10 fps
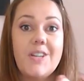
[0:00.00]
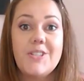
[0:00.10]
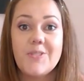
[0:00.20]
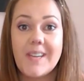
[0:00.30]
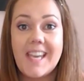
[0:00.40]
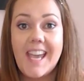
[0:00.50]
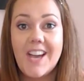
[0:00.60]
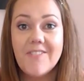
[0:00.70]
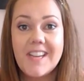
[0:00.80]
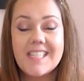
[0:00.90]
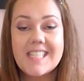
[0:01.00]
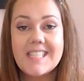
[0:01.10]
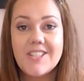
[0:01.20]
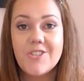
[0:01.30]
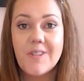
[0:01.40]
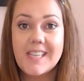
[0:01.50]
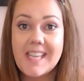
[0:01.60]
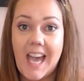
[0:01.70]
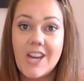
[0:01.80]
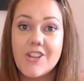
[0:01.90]
So I can't wait to see you
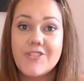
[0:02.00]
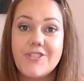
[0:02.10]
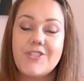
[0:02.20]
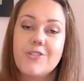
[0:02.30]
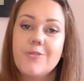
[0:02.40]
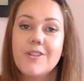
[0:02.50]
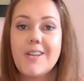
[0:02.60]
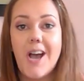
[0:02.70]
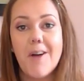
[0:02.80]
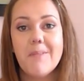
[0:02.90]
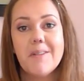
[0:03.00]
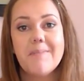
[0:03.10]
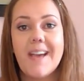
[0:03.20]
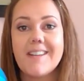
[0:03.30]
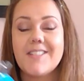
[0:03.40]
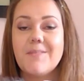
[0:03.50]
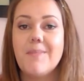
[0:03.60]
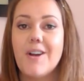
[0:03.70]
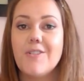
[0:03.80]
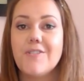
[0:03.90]
again soon. Come on back
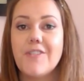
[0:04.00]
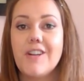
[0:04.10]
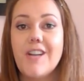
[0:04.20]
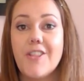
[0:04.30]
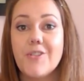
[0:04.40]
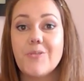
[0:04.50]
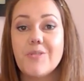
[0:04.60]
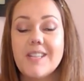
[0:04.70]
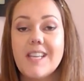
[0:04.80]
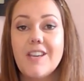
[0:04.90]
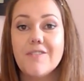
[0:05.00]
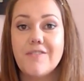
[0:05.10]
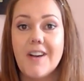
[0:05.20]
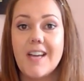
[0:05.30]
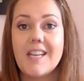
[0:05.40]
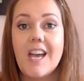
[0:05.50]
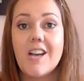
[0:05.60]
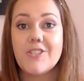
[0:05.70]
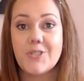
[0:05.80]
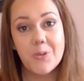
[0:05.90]
tomorrow for another really fun
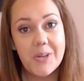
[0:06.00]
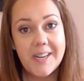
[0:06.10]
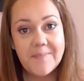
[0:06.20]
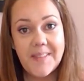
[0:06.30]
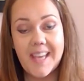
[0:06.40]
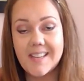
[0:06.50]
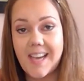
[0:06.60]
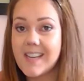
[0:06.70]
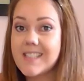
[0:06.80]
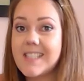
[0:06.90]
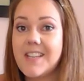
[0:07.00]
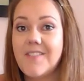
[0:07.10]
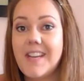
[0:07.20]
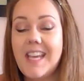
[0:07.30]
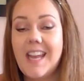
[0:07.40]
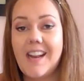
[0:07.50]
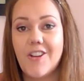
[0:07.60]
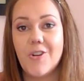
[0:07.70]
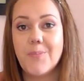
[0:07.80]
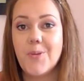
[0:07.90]
story and activity, and I
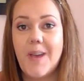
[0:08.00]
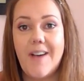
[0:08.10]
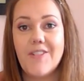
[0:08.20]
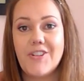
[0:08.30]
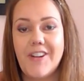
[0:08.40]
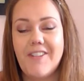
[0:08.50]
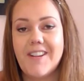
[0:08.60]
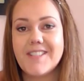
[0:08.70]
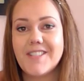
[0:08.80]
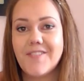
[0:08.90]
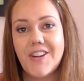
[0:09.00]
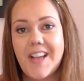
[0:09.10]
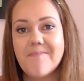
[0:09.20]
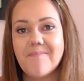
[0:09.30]
hope you have a great rest of your day.